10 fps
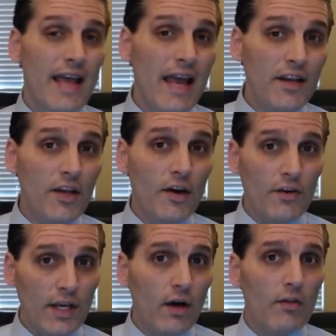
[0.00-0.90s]
10
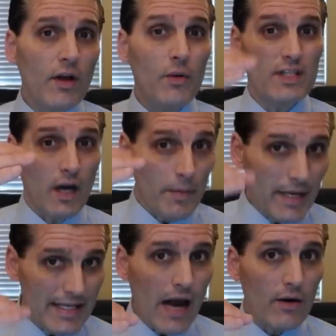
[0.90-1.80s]
year yield, though, is
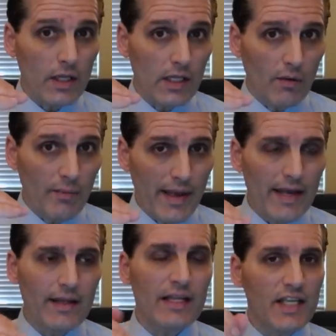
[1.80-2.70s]
coming down a little
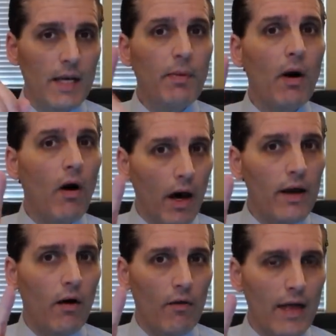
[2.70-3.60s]
bit. Let's keep our
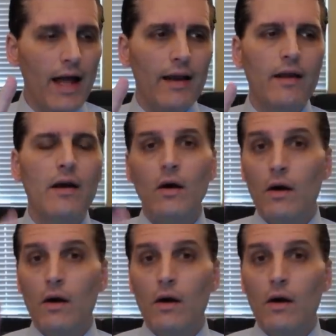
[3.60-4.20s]
eye on that.